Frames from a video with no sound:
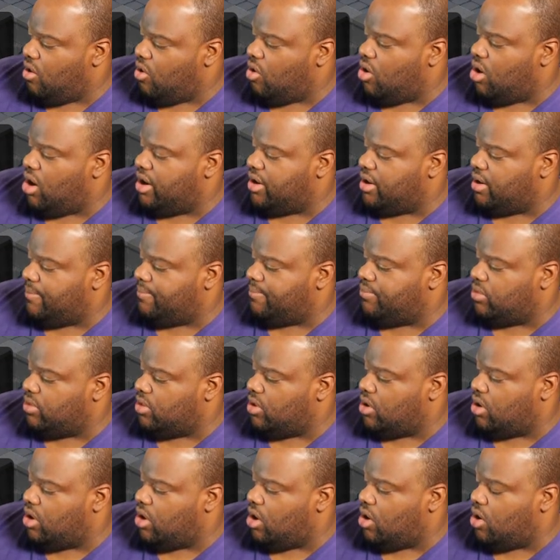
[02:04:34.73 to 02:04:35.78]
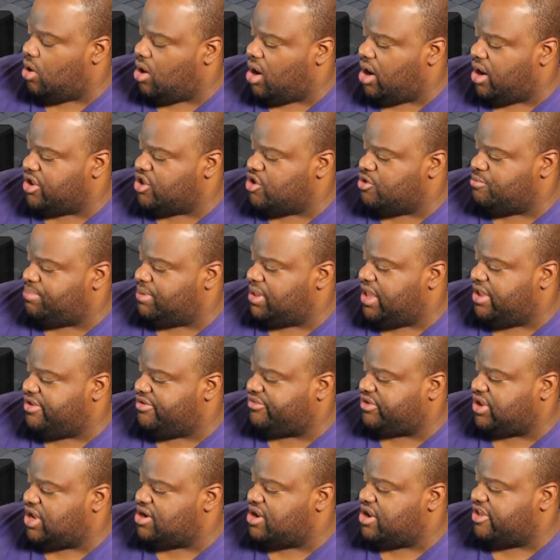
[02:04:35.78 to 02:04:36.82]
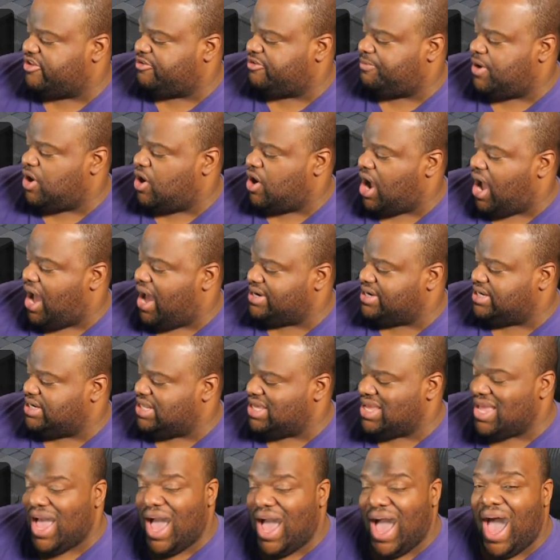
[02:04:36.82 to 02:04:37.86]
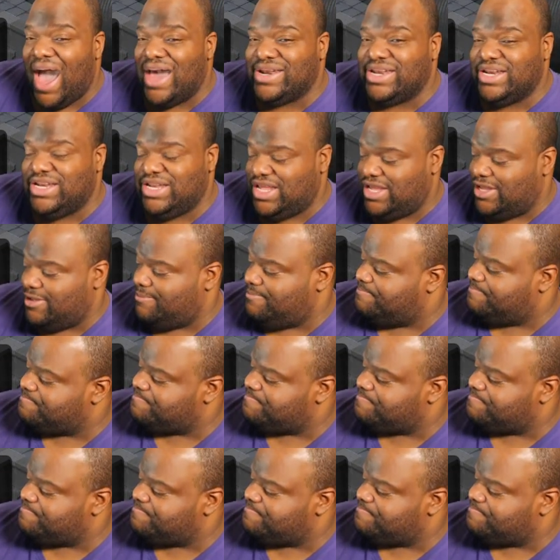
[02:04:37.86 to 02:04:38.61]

Or, or are you playing standard XP or oddity? Oddity.